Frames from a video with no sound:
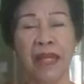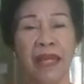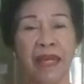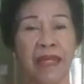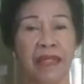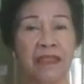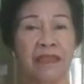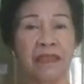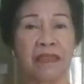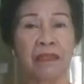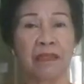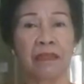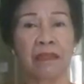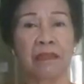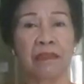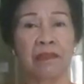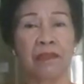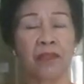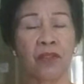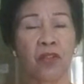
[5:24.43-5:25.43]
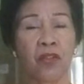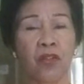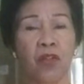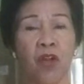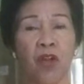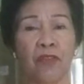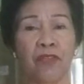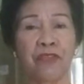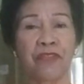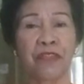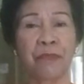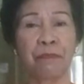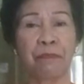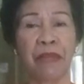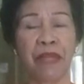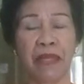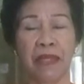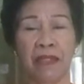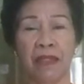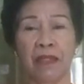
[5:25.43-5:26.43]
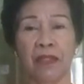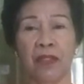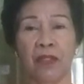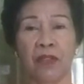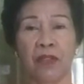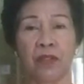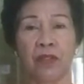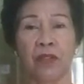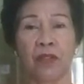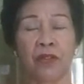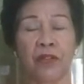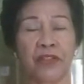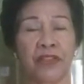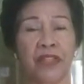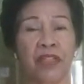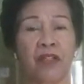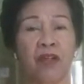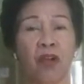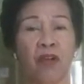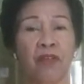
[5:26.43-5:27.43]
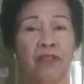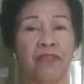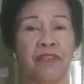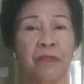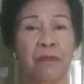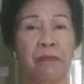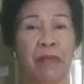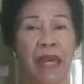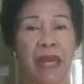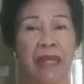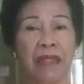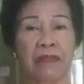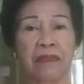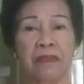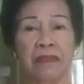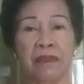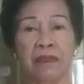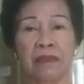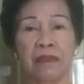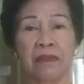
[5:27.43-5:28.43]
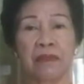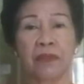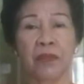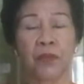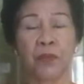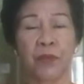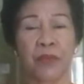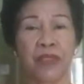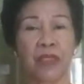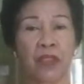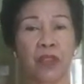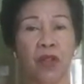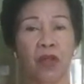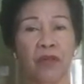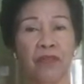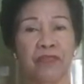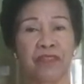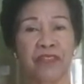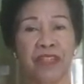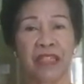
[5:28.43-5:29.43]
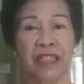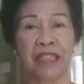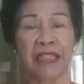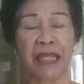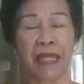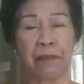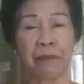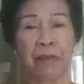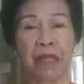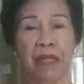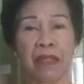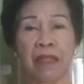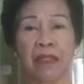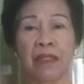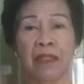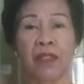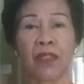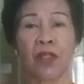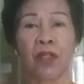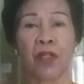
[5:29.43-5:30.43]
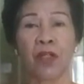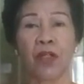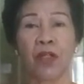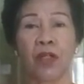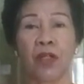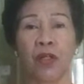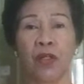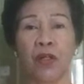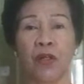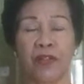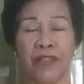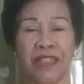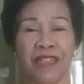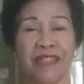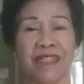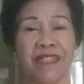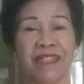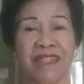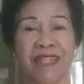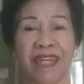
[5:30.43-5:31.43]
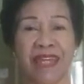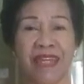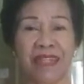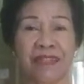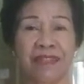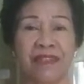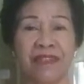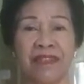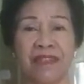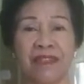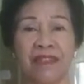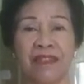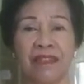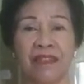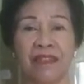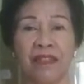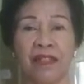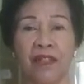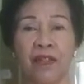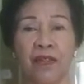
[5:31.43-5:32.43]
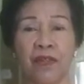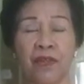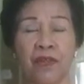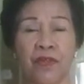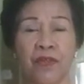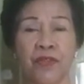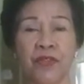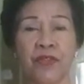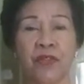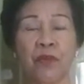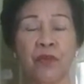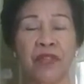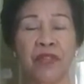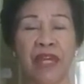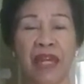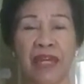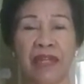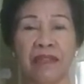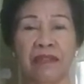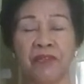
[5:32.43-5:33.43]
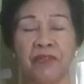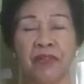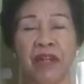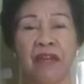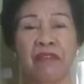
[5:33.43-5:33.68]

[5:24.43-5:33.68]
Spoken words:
Hang the coffee pail or the coffee bag with the coffee enema on a stand so that